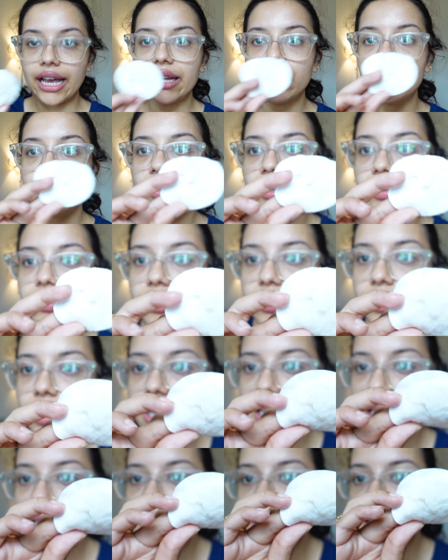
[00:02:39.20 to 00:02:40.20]
I don't know if you
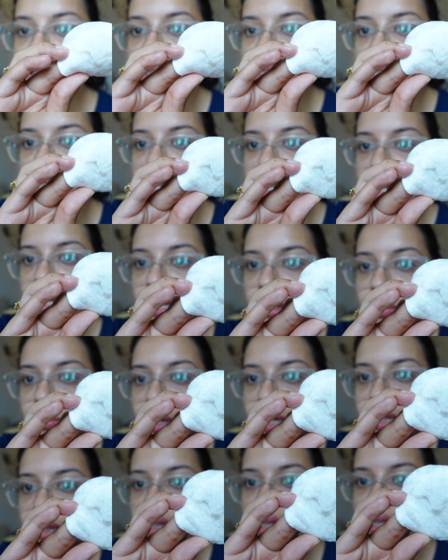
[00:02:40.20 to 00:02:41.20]
can see it,
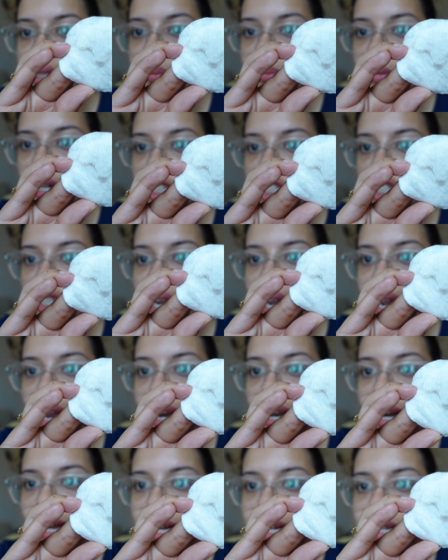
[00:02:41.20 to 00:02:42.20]
but this much
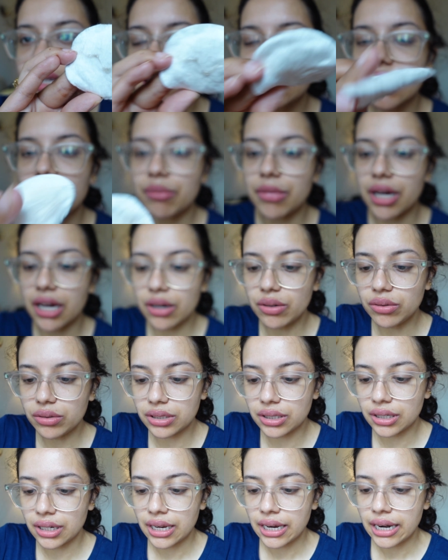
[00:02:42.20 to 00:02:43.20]
hair has come out.